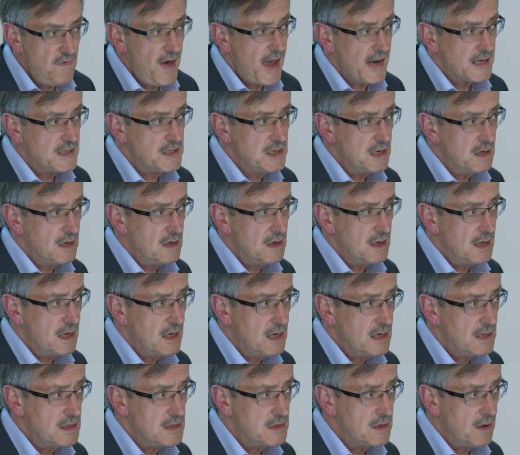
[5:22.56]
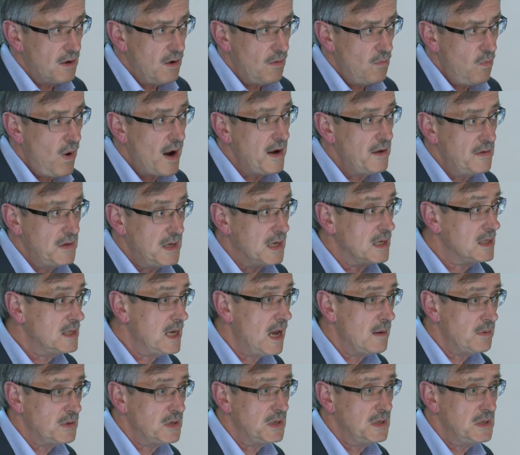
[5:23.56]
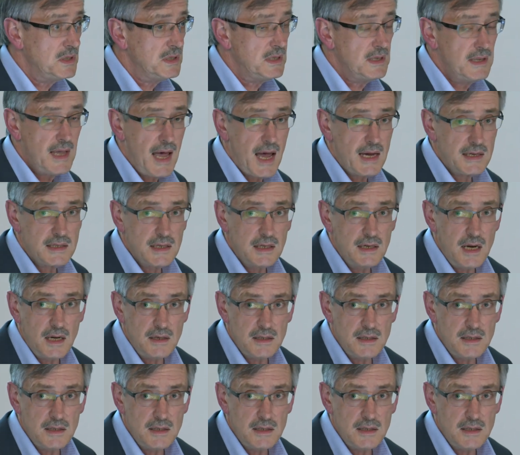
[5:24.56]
Vector is one of the exceptions to that in